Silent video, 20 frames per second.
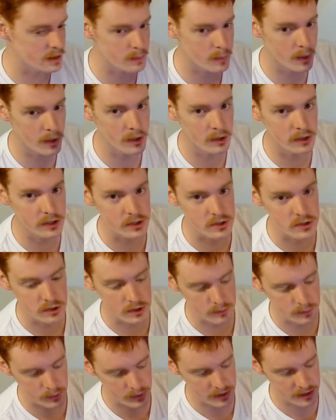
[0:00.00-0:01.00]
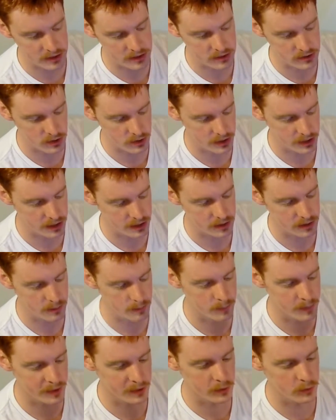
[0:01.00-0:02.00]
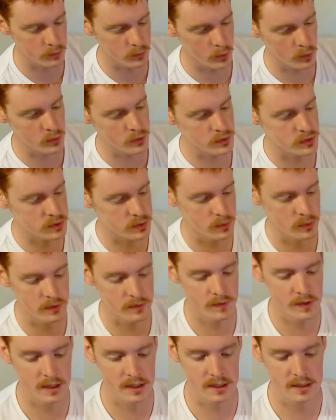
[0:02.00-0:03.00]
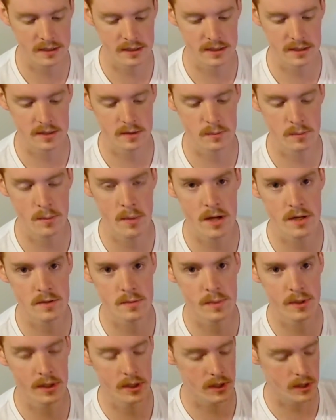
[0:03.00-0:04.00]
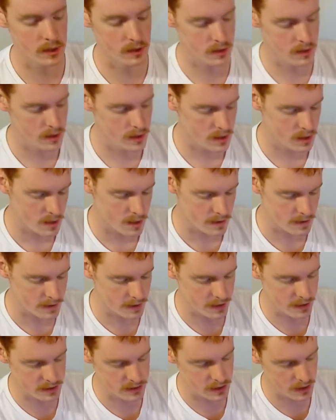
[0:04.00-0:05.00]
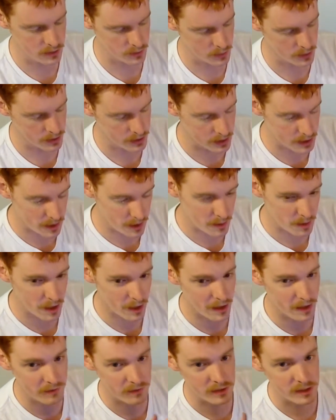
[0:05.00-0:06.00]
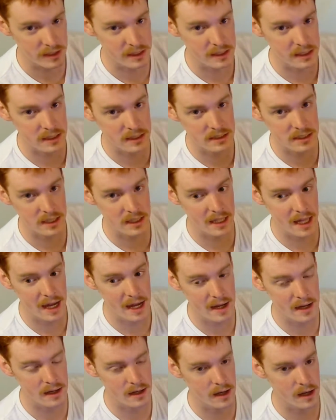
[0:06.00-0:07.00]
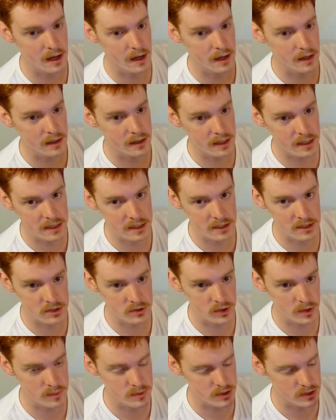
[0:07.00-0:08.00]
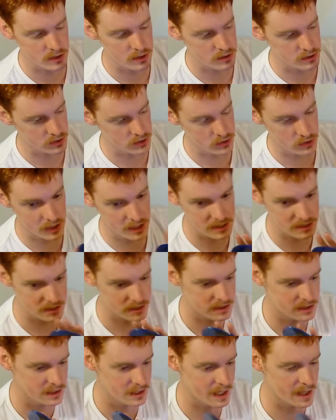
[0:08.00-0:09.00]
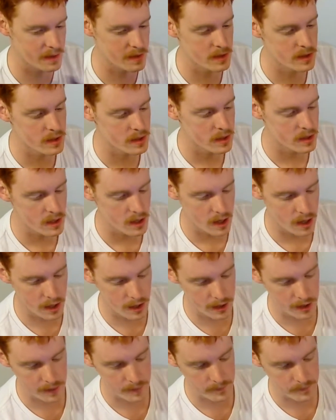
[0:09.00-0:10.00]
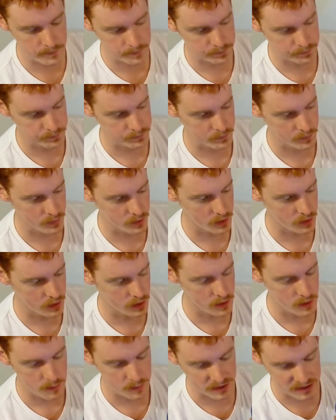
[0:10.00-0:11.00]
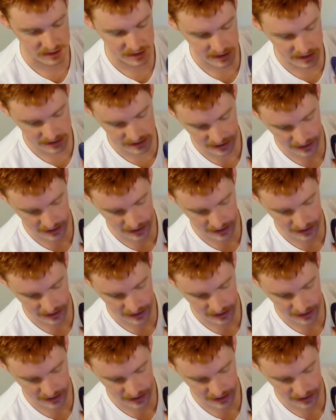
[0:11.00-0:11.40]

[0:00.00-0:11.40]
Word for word: a part that you could print so that the bigger rolls would fit because this is much bigger than this other one and uh, I'll have a link to that uh, in the description so you guys can see that. Um, but since